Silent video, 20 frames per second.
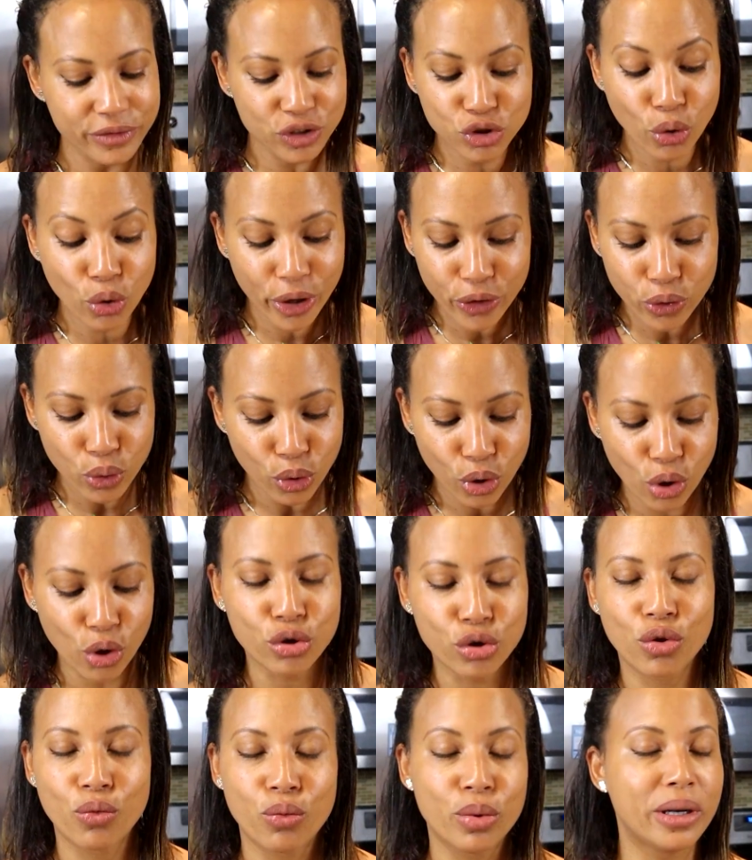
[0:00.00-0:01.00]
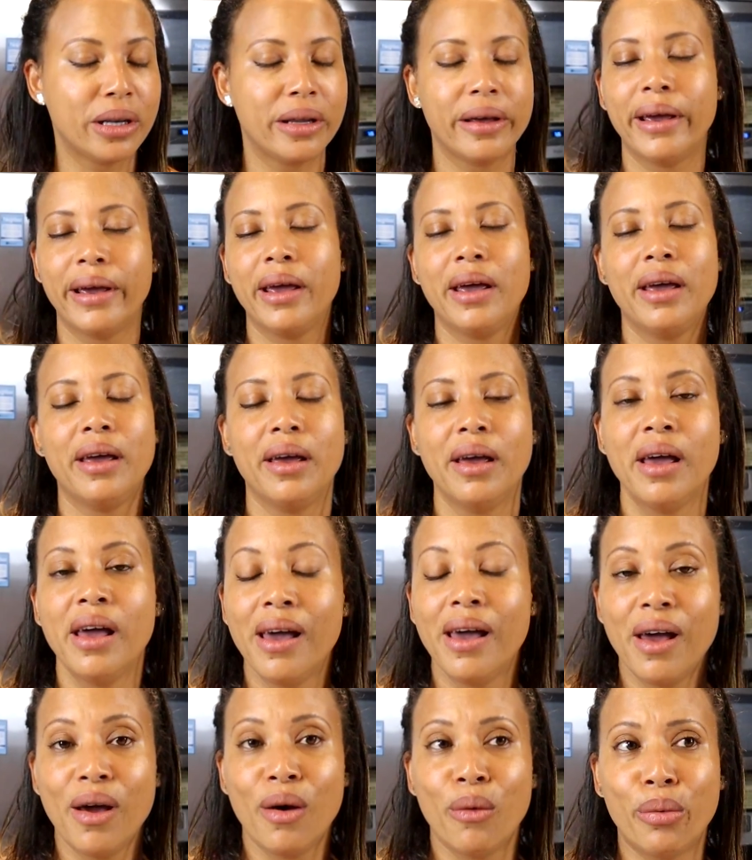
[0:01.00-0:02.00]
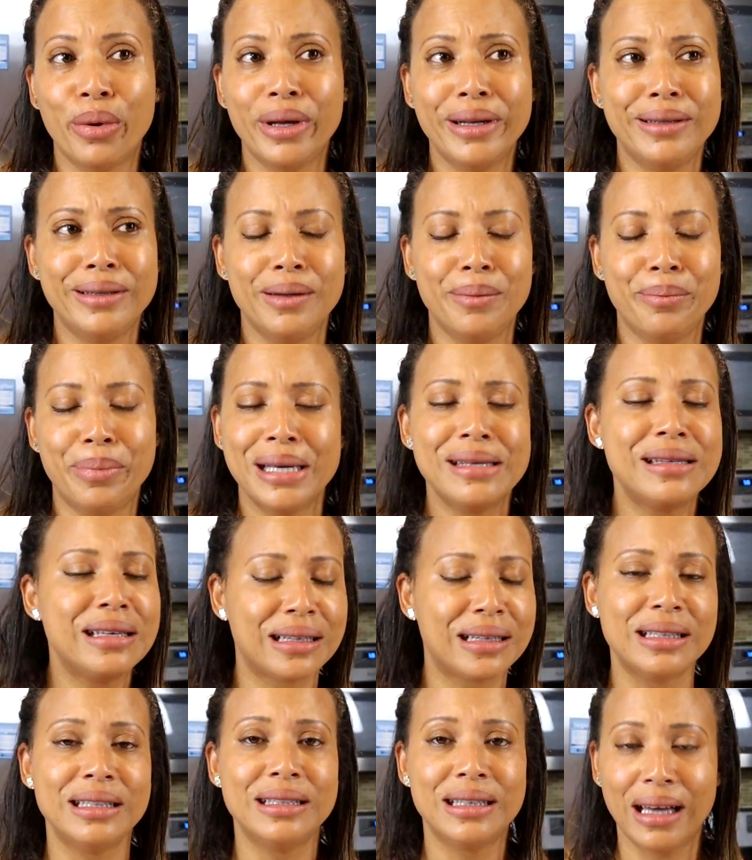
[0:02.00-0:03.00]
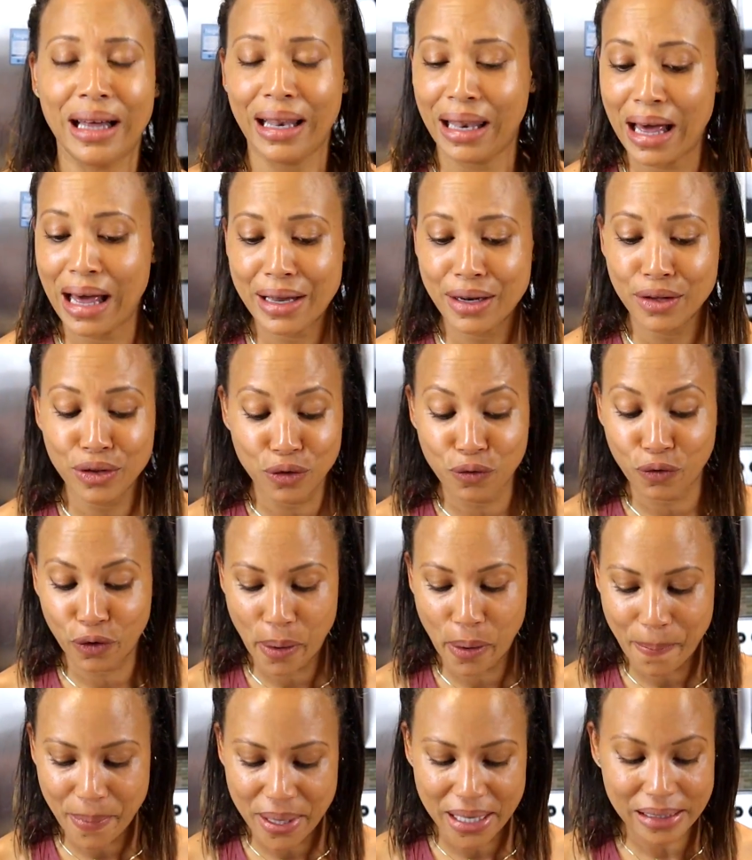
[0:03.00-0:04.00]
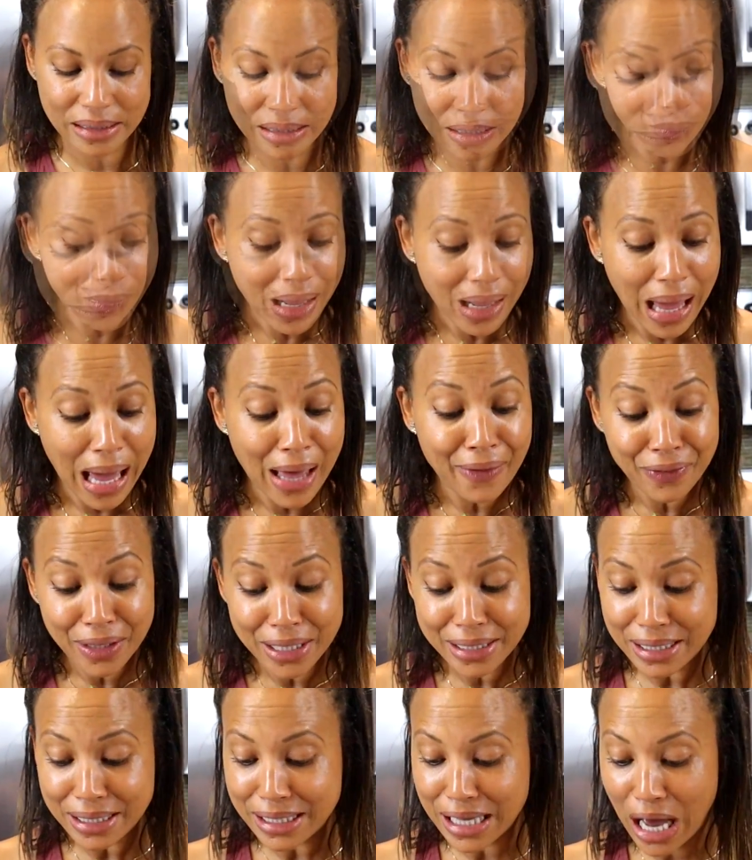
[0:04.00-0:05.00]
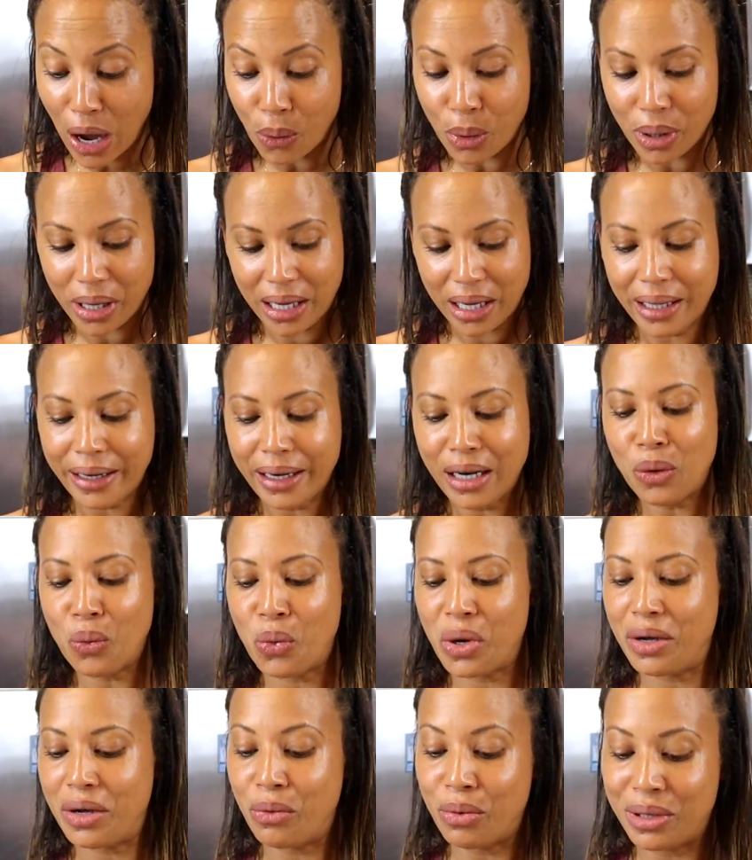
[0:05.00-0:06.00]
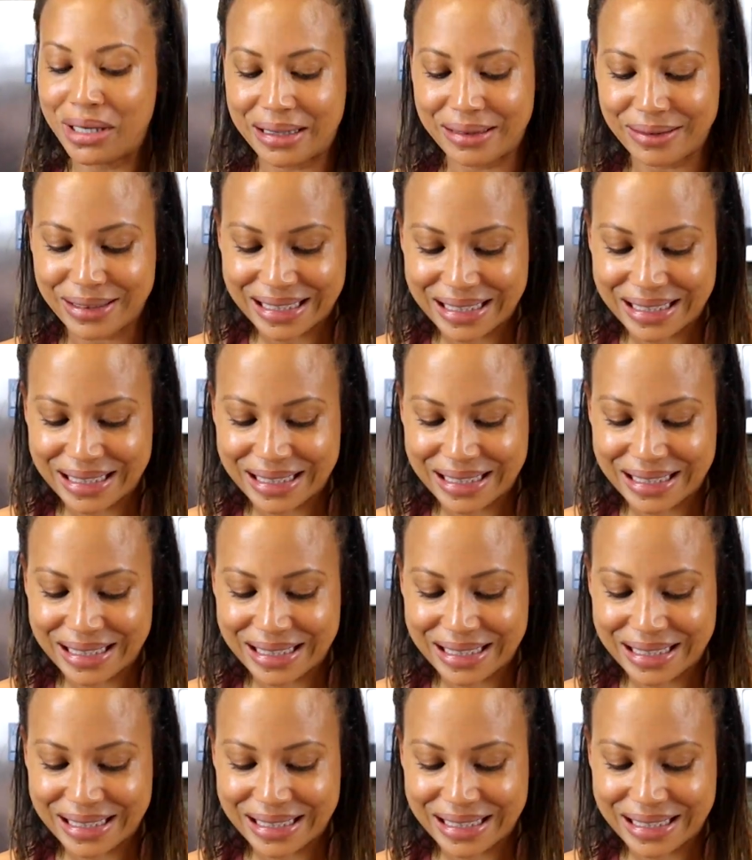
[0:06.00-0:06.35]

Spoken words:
you can do Locrio with basically a lot of different meats. And this is how we eat it, with